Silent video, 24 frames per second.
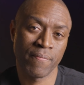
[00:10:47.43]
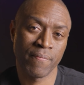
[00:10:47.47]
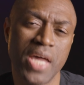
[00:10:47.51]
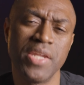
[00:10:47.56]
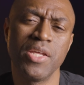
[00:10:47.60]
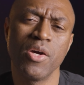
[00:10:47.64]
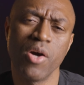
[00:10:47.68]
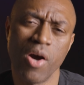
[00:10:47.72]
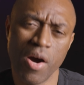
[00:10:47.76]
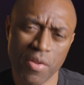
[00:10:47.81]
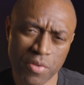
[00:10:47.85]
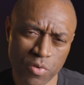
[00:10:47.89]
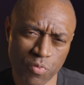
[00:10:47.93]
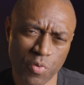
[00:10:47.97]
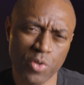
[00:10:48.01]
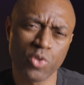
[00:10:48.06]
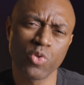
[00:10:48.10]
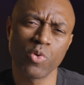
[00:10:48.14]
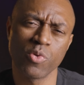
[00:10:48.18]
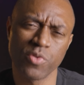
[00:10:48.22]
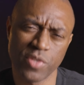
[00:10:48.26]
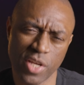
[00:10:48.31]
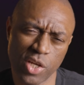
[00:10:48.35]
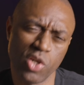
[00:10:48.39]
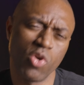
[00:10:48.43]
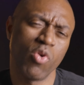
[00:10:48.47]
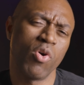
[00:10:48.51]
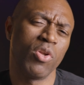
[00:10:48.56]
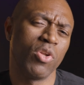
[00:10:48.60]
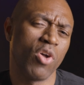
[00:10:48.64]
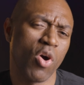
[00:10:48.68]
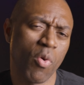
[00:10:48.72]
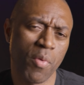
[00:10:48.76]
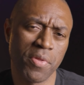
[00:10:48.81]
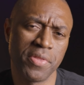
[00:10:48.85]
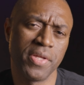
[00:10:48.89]
And there are other rituals that go
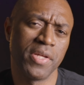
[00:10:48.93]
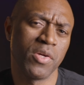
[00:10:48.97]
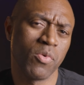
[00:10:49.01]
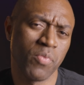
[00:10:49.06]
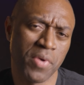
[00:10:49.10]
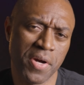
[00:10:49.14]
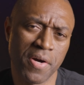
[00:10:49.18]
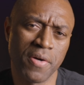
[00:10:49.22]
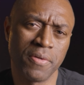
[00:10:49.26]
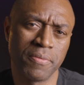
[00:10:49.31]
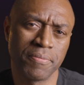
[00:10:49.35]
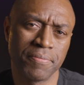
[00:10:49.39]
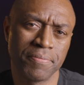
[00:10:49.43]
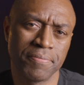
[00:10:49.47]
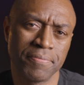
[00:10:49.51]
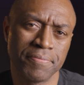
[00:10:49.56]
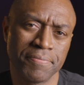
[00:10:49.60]
along with that as well.